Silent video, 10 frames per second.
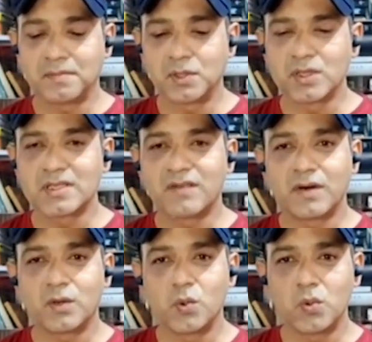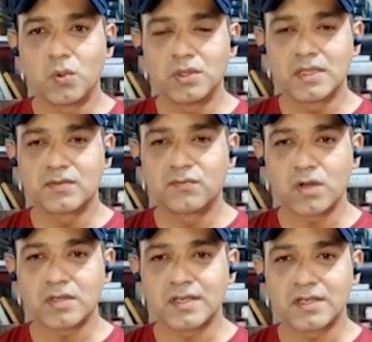you're someone who just
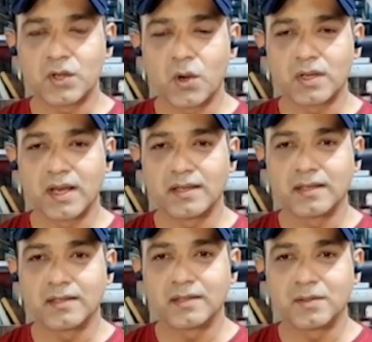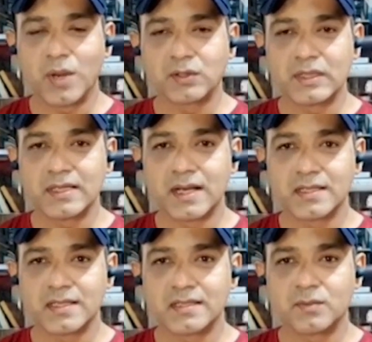walks the talk and who actually
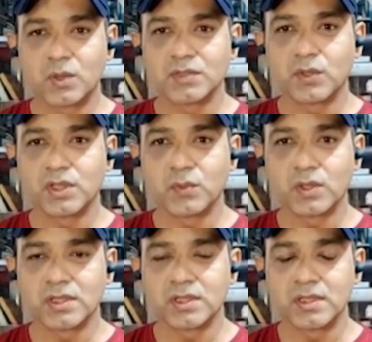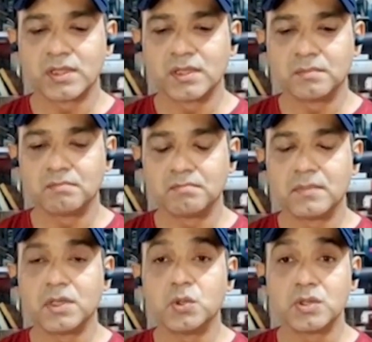does what
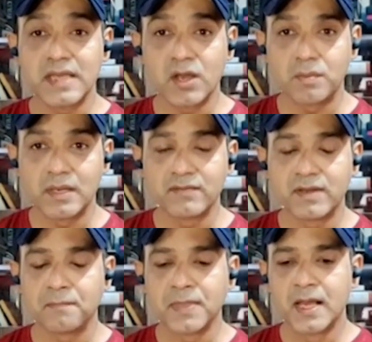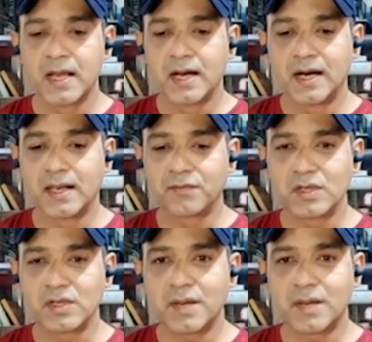you say or believe in. Like,
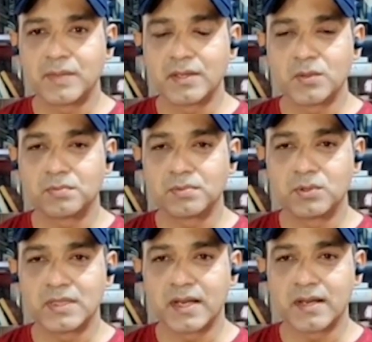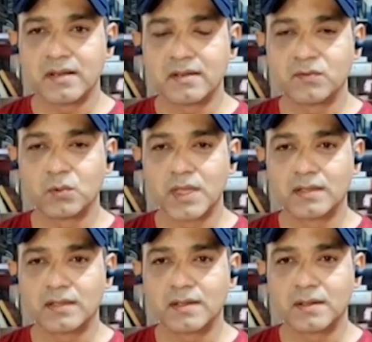for example, you said in an interview
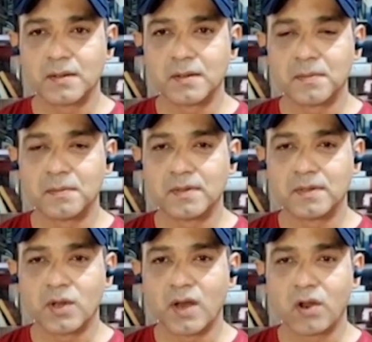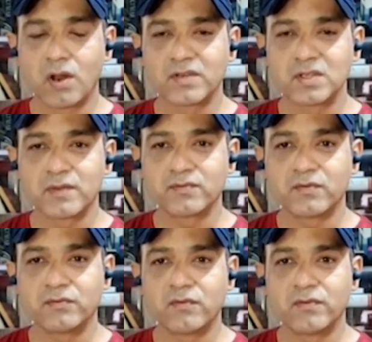that you have a lot of respect
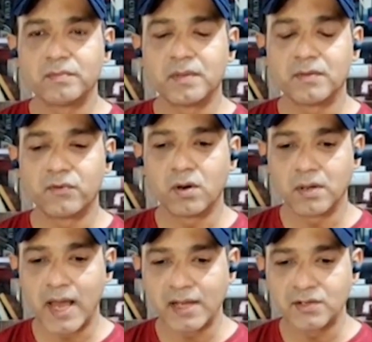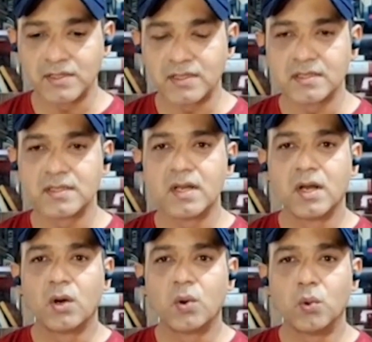for actresses
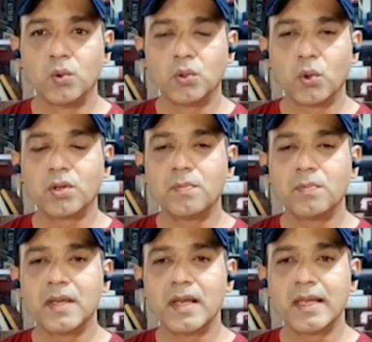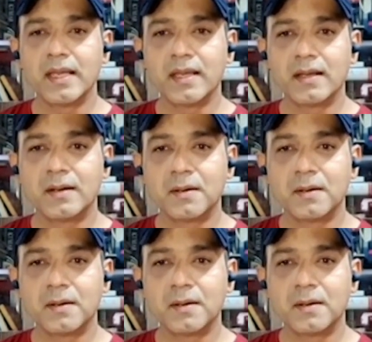who don't merely